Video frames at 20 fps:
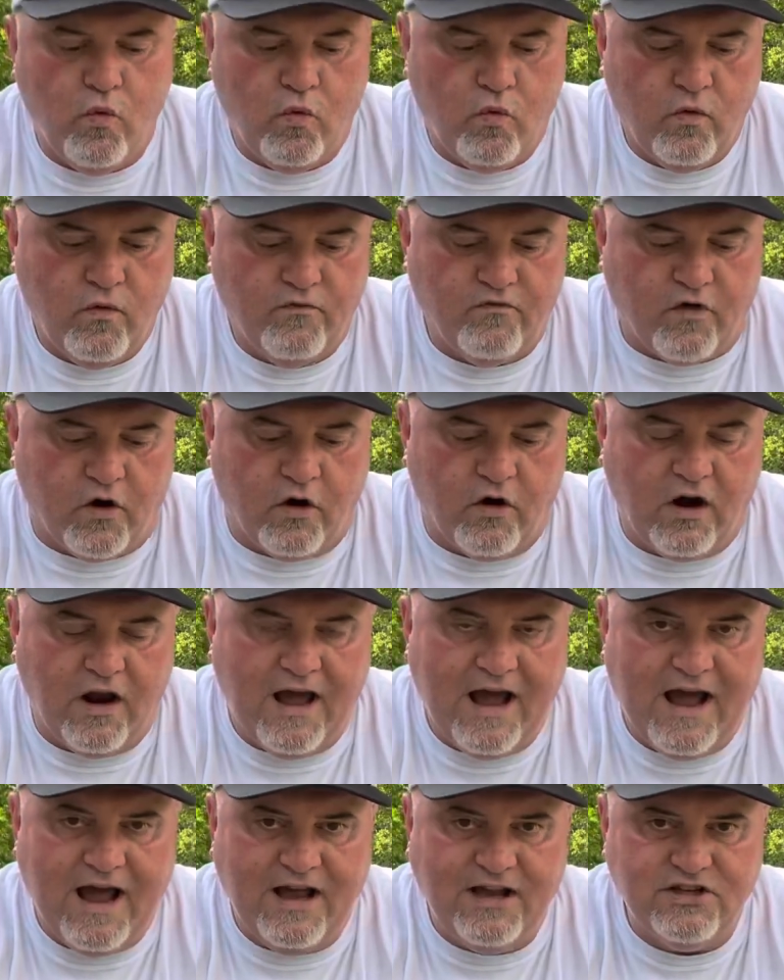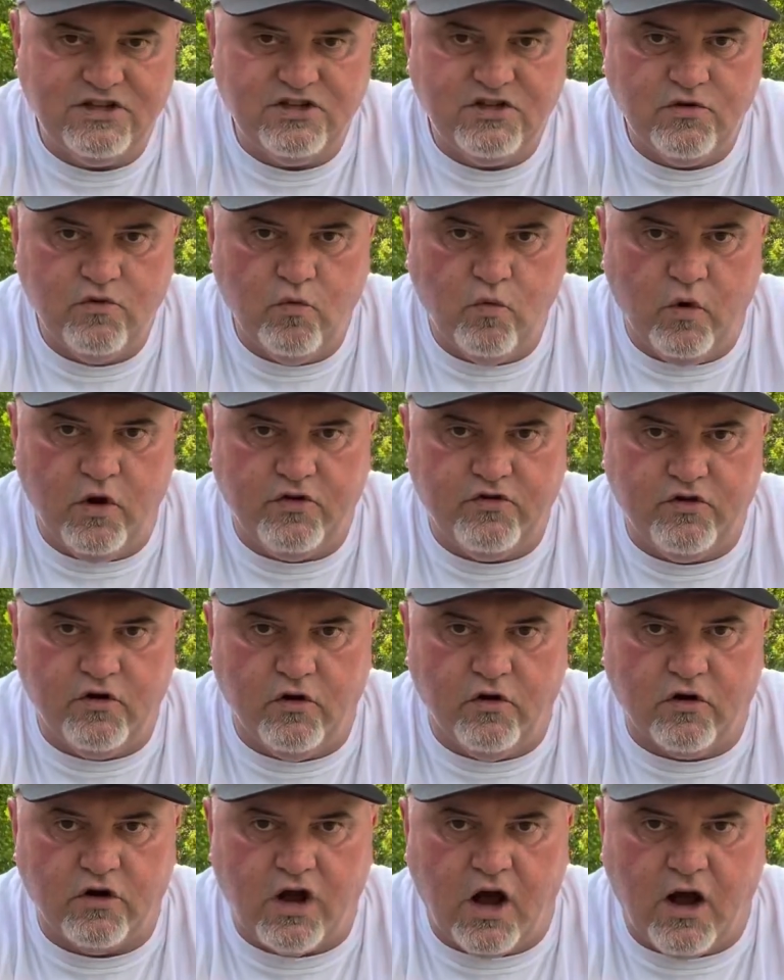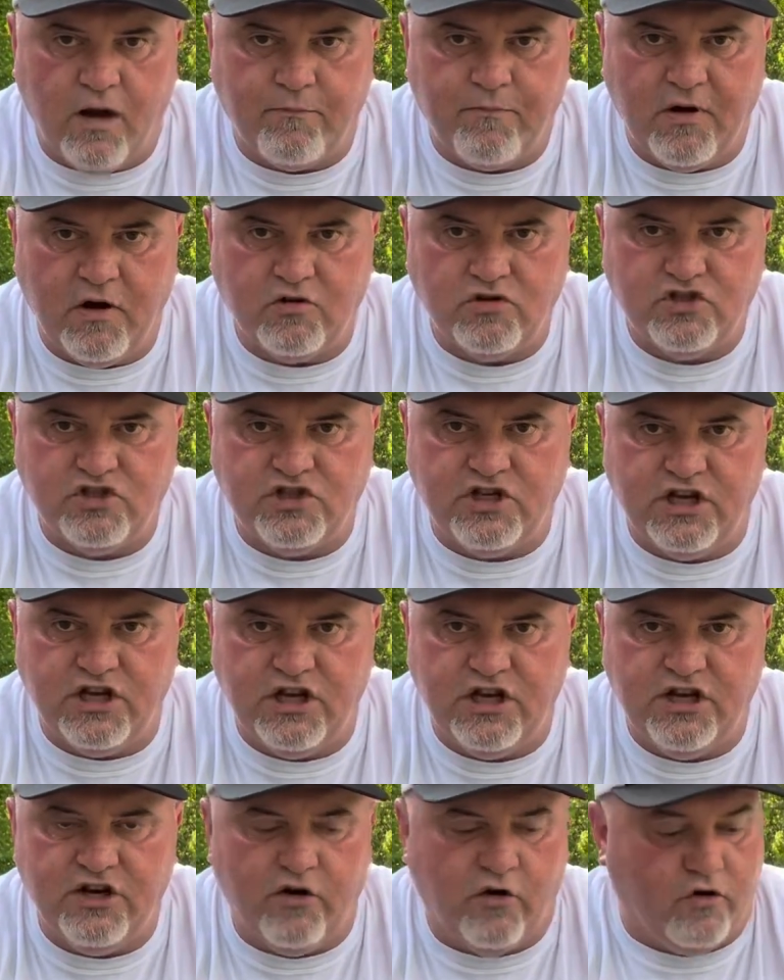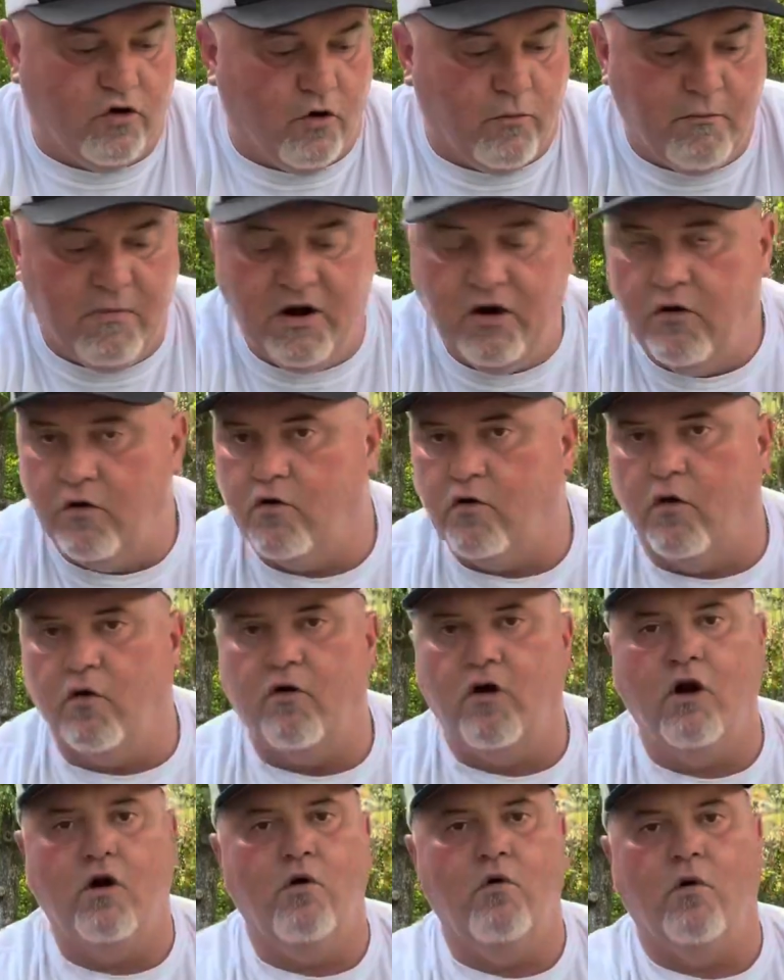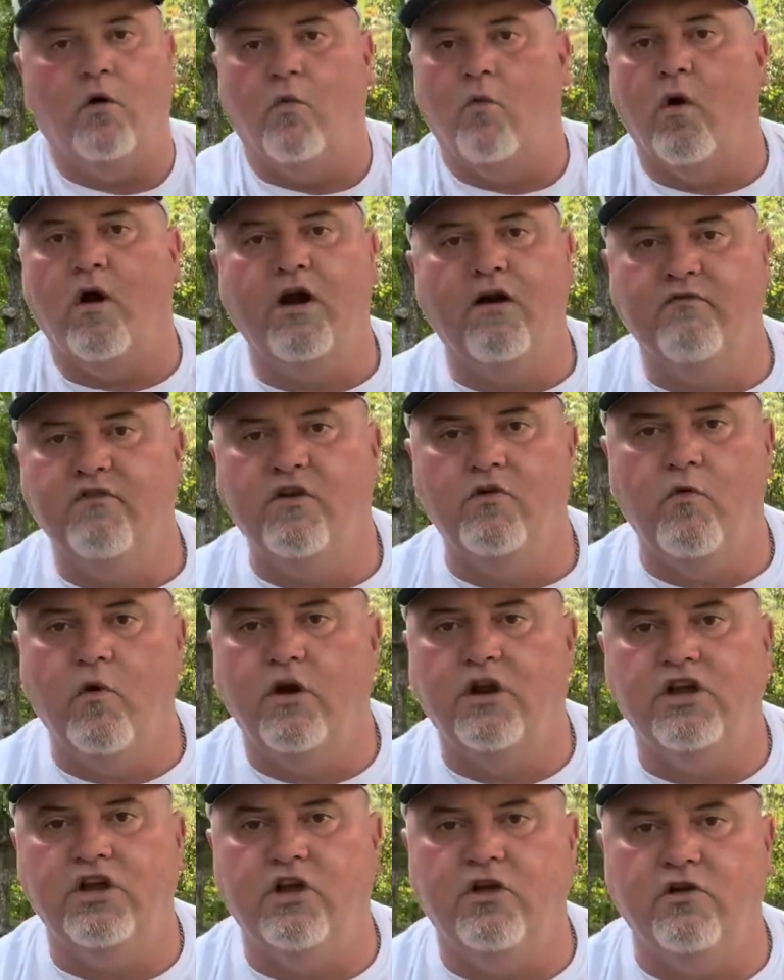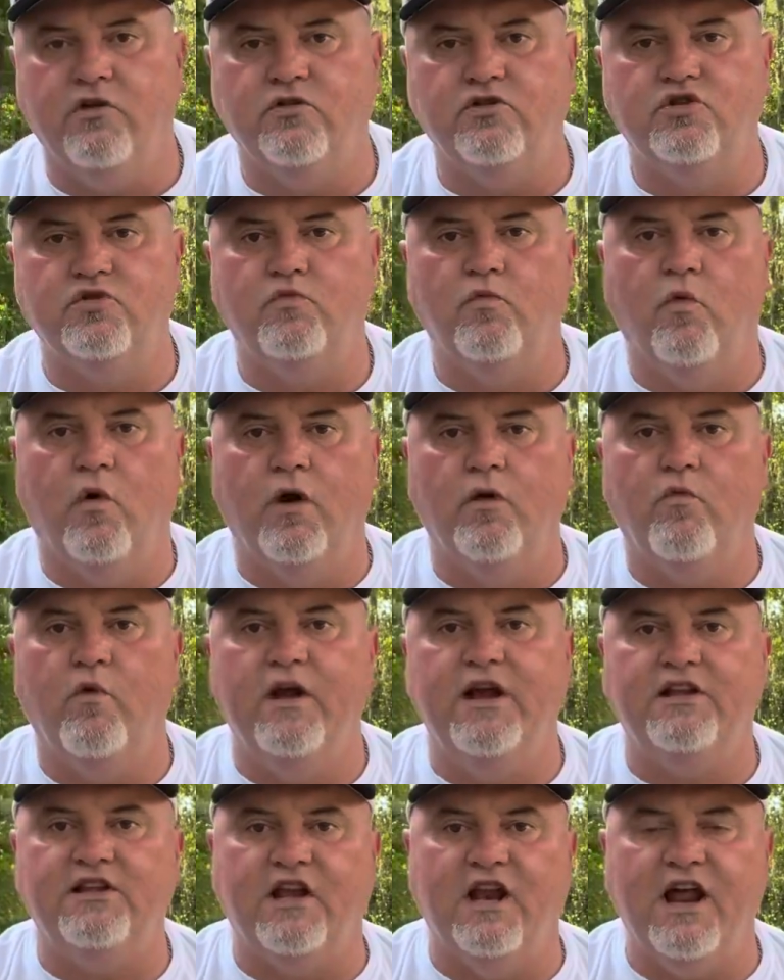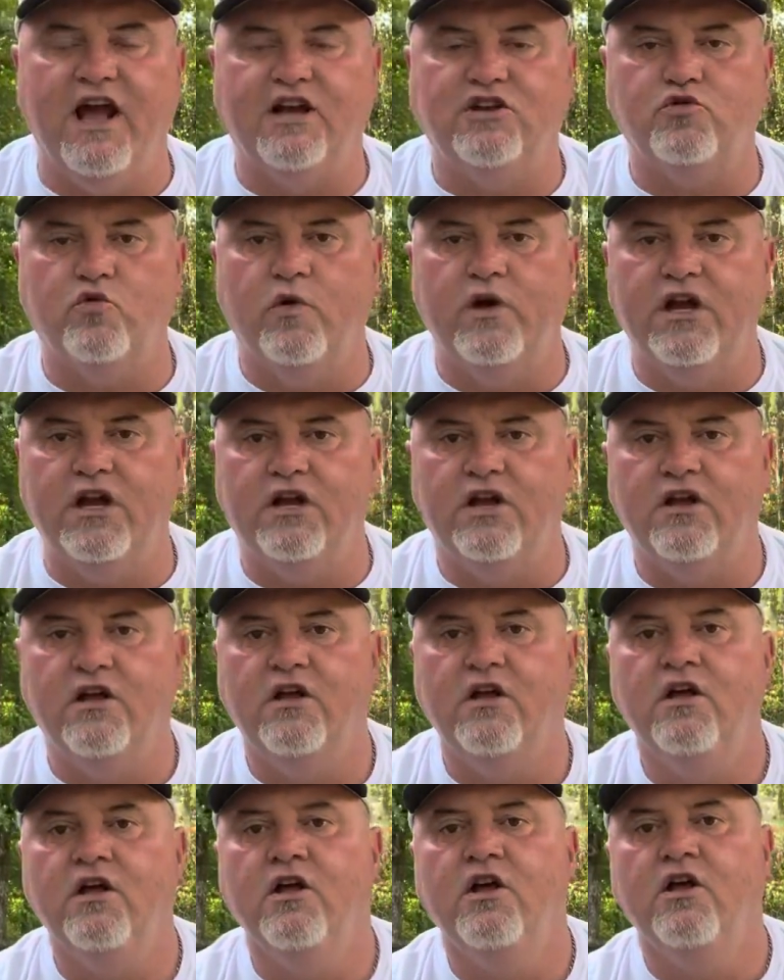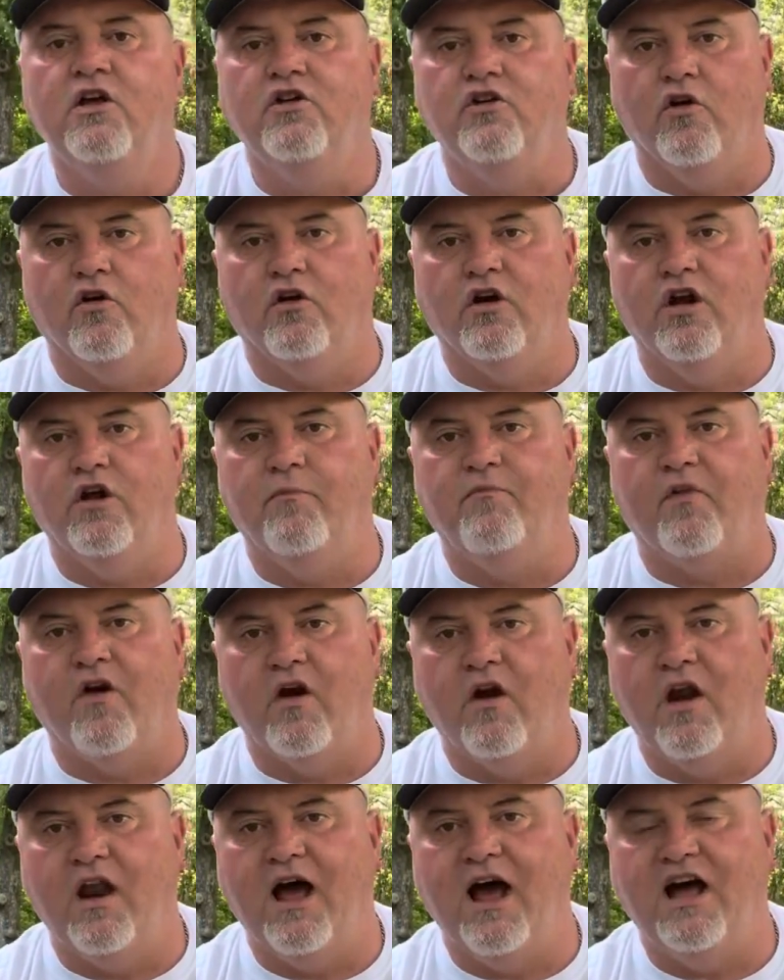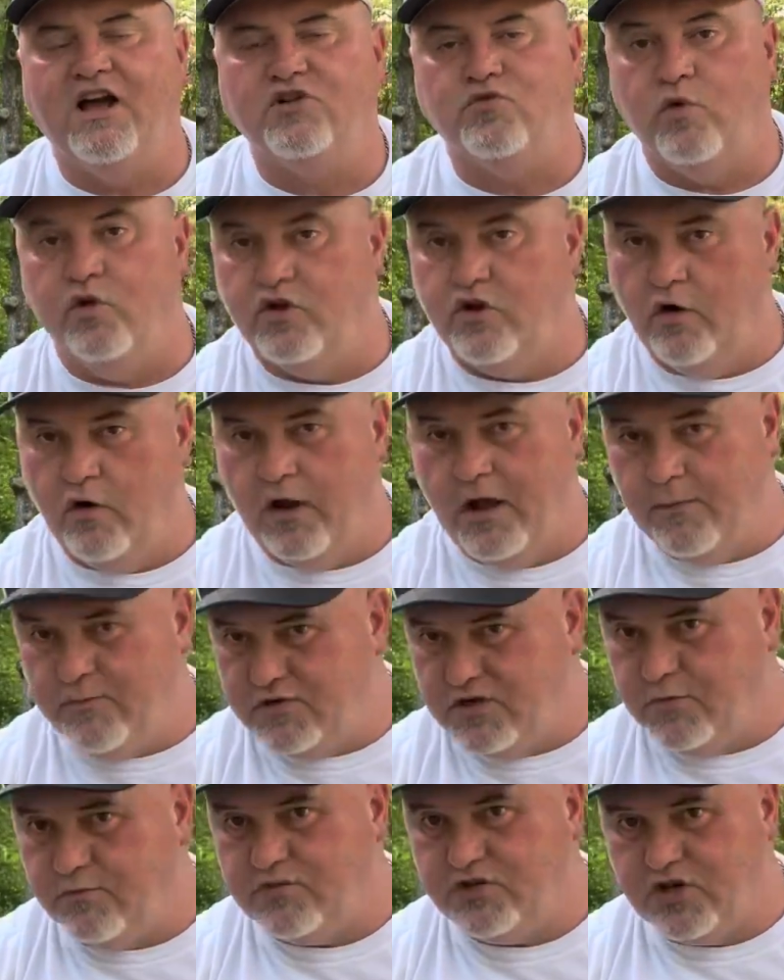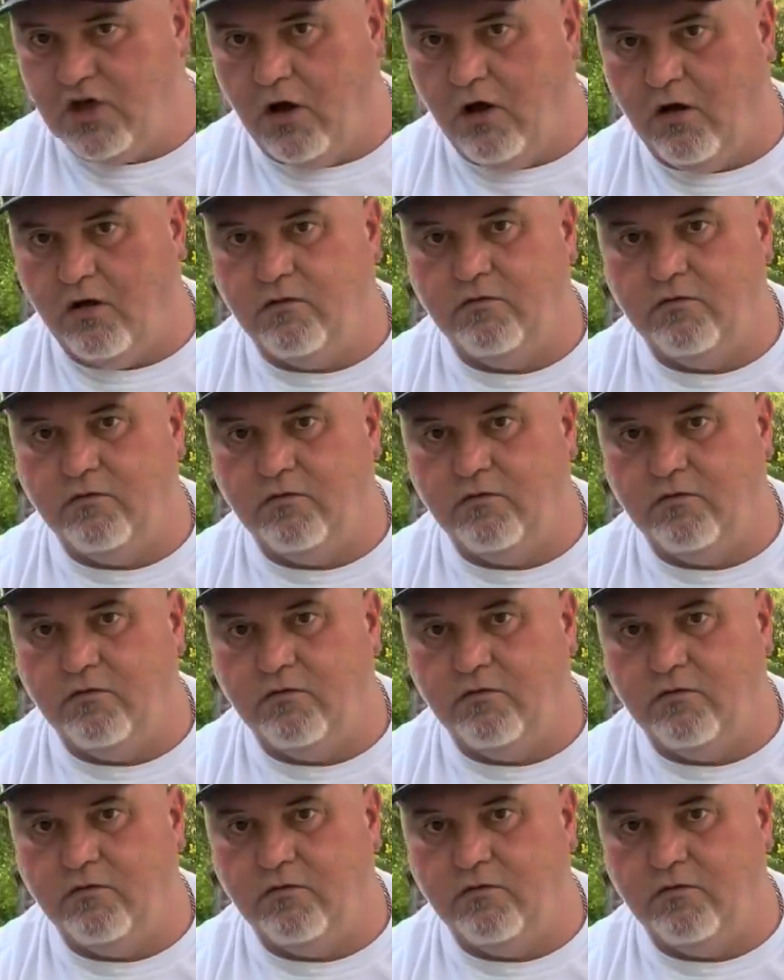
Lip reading: Fertilize with your compost tea or your Miracle Grow or whatever you want to use. 1 week, the next week, you're going to fertilize with your Epsom salt